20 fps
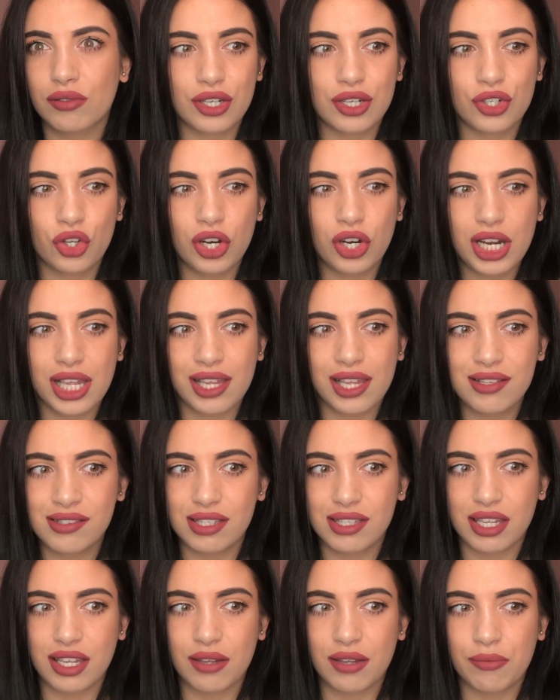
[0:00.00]
not
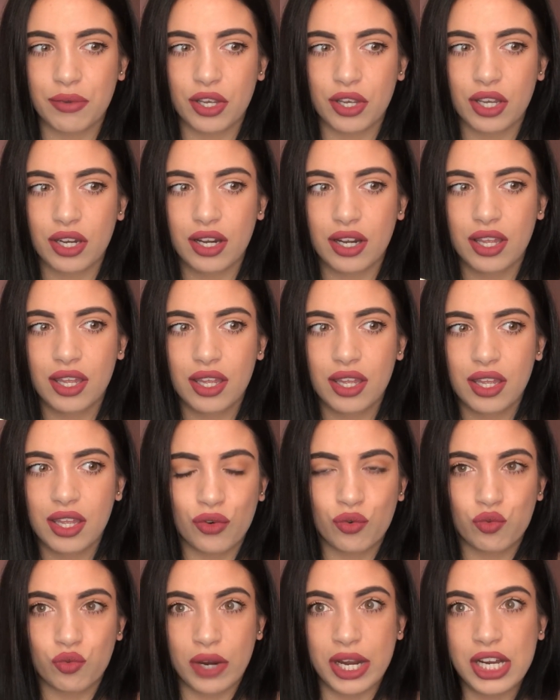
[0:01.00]
easy, but
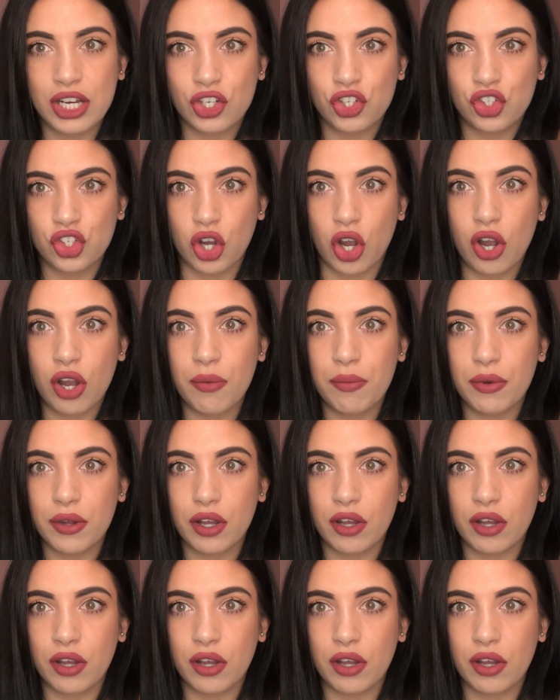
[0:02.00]
great job